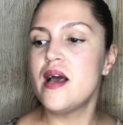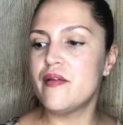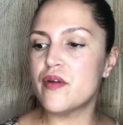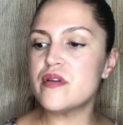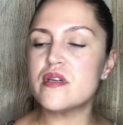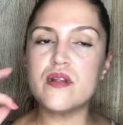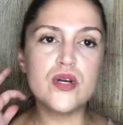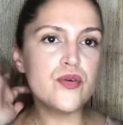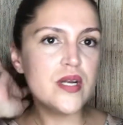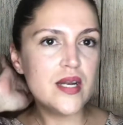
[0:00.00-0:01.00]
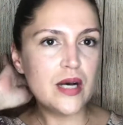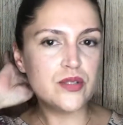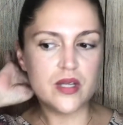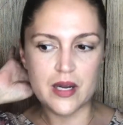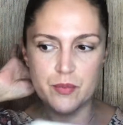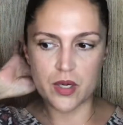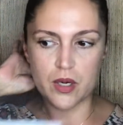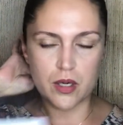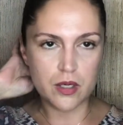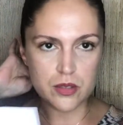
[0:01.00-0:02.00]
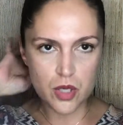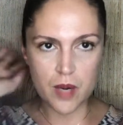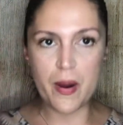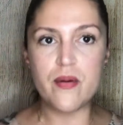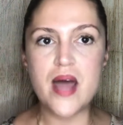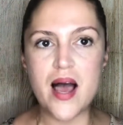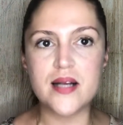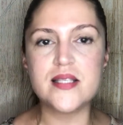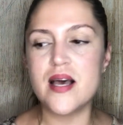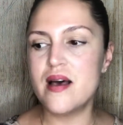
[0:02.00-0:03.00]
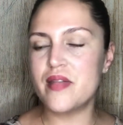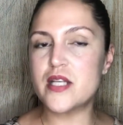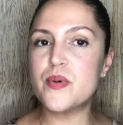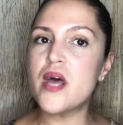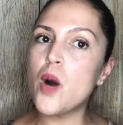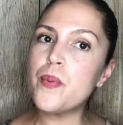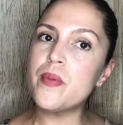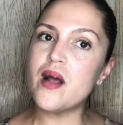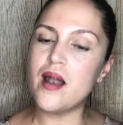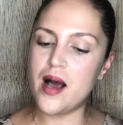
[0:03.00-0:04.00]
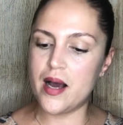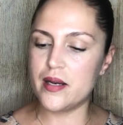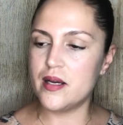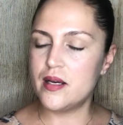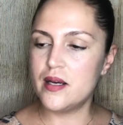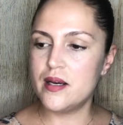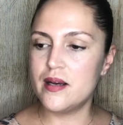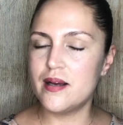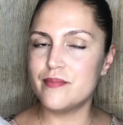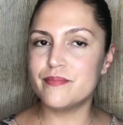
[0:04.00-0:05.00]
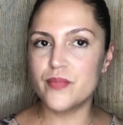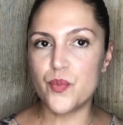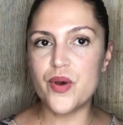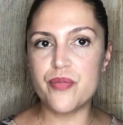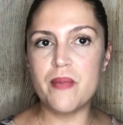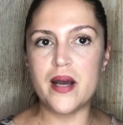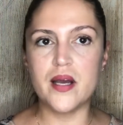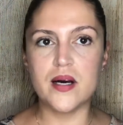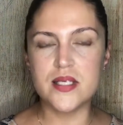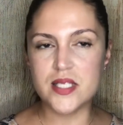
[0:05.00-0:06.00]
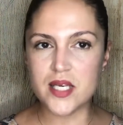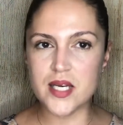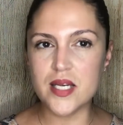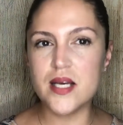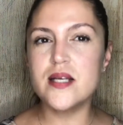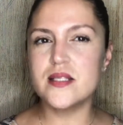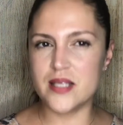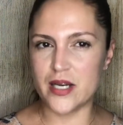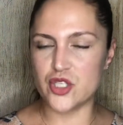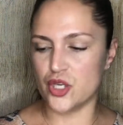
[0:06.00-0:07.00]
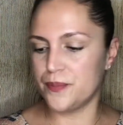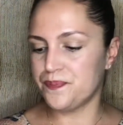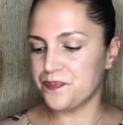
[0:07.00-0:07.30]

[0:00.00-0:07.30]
And there is another ingredient out there that I'm gonna talk about next that has been helping me a lot with my uh, skin texture.